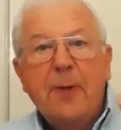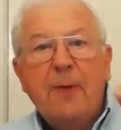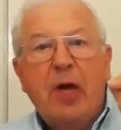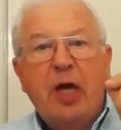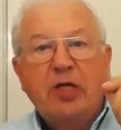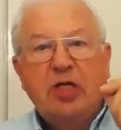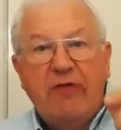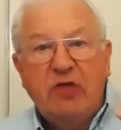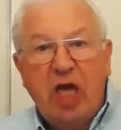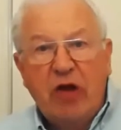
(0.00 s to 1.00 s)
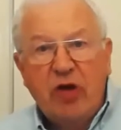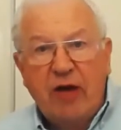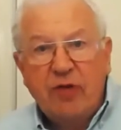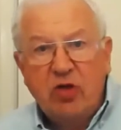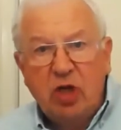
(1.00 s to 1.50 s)
David Down and I
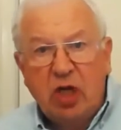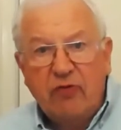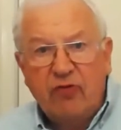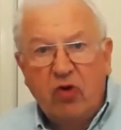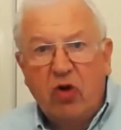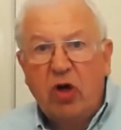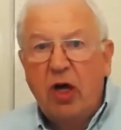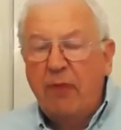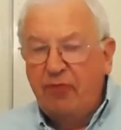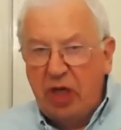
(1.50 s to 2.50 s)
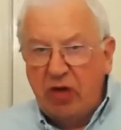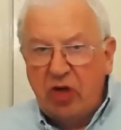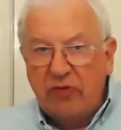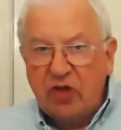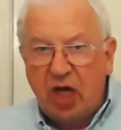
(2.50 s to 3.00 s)
have been doing it for a period
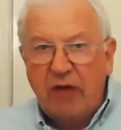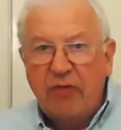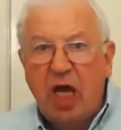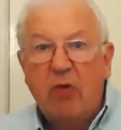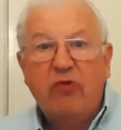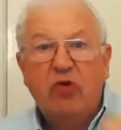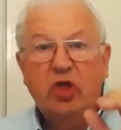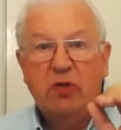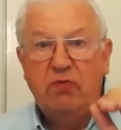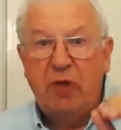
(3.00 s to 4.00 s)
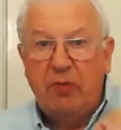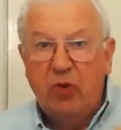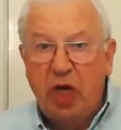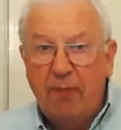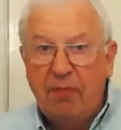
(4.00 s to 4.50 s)
of time now. We've got some people
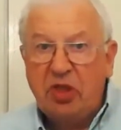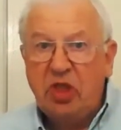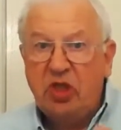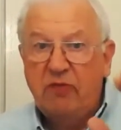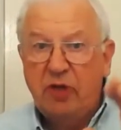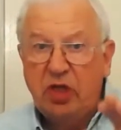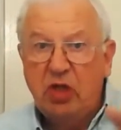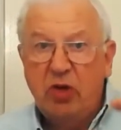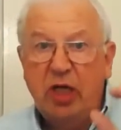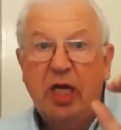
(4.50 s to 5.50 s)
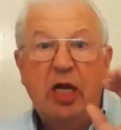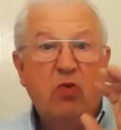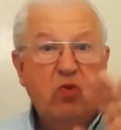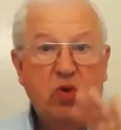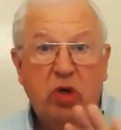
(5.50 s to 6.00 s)
in our business that have been doing it, and it
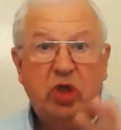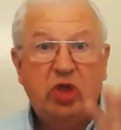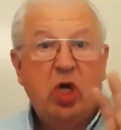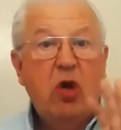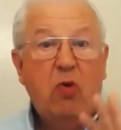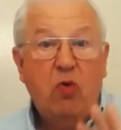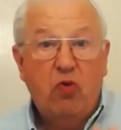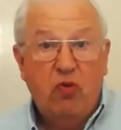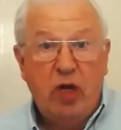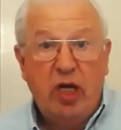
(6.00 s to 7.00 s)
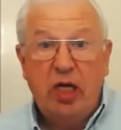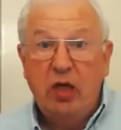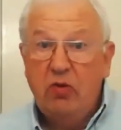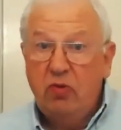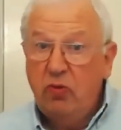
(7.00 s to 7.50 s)
works really,
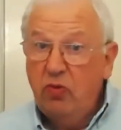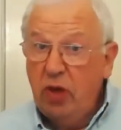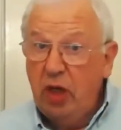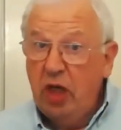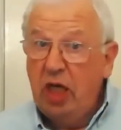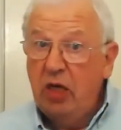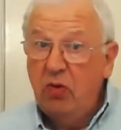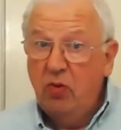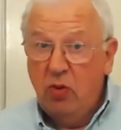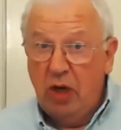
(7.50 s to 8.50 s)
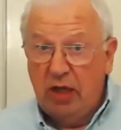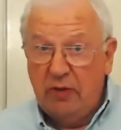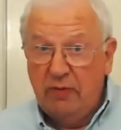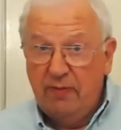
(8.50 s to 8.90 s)
really well.